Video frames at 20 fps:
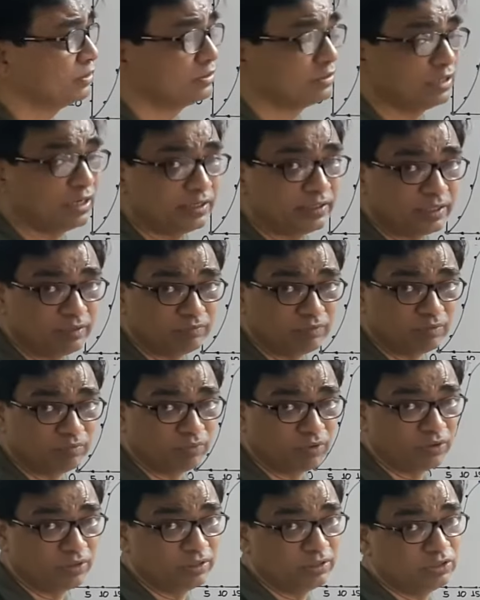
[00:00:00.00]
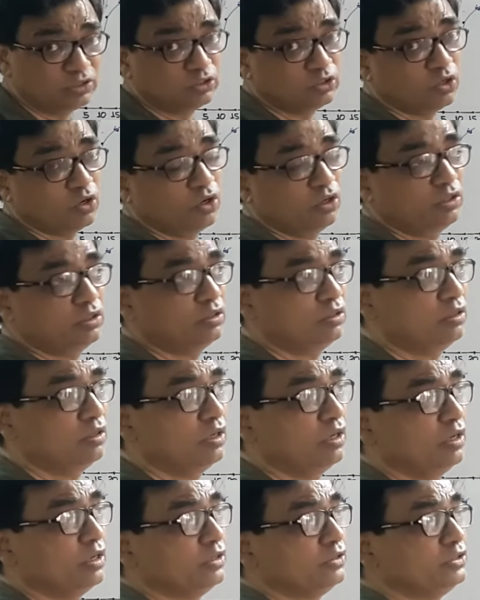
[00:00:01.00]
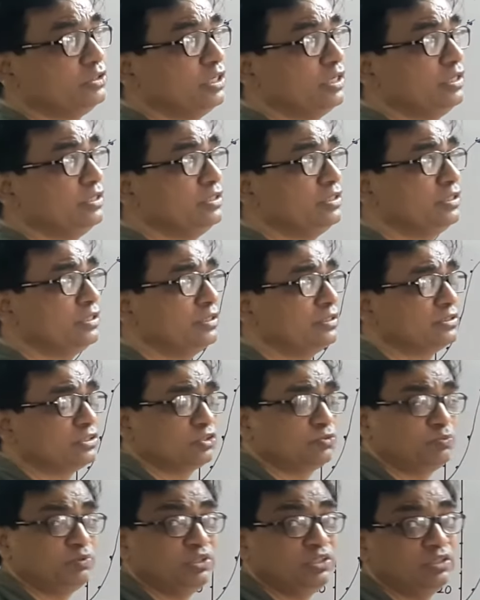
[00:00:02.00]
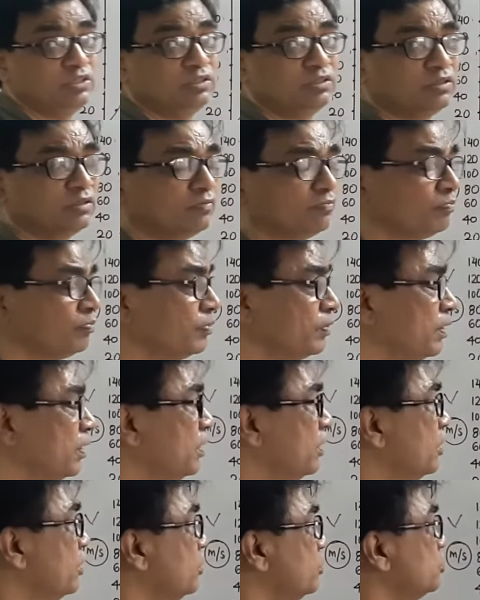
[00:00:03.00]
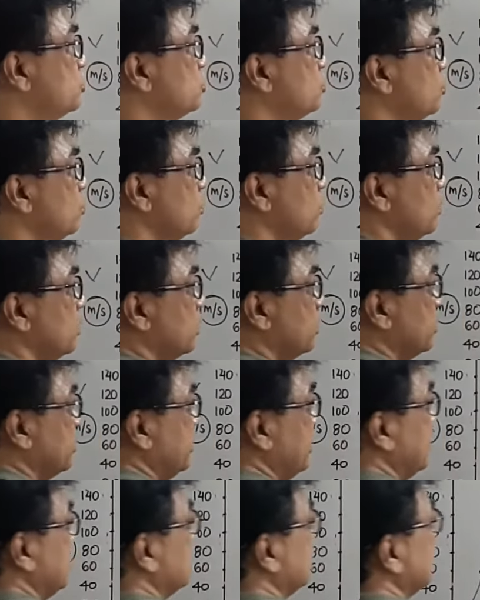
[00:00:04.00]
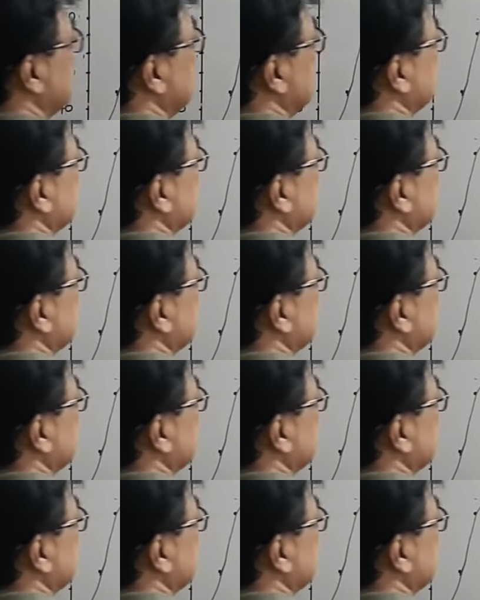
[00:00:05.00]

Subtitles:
that time the body is not changing its speed. So next is,